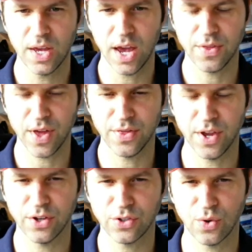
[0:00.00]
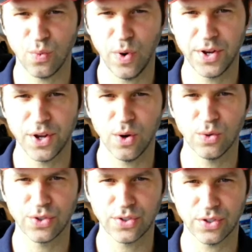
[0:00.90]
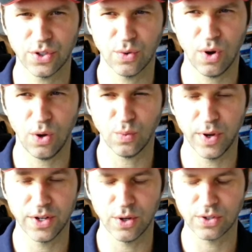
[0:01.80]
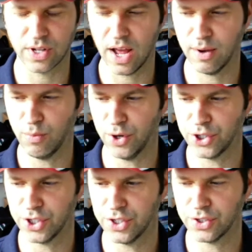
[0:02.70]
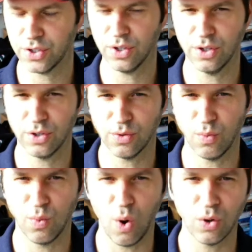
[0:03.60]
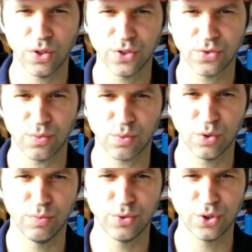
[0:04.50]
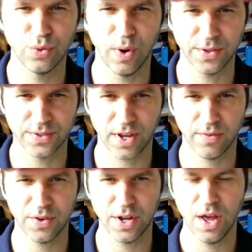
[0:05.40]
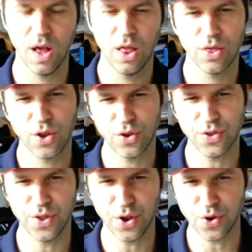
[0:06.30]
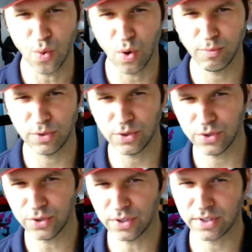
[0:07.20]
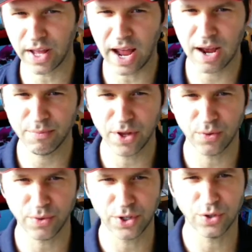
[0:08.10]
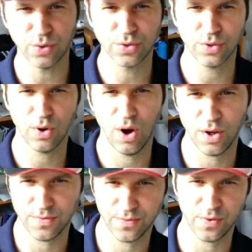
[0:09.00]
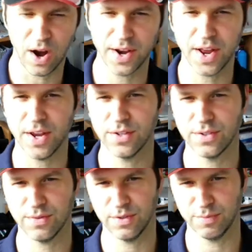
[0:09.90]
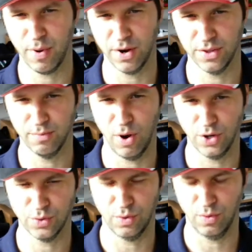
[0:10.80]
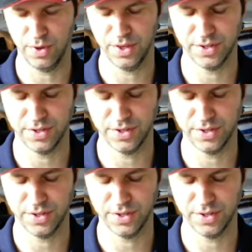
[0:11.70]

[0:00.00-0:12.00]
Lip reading: And then there's the Windows, so-called Windows lab, which is in Wallace Room 217, the normal lab that we use on Fridays as part of the module where the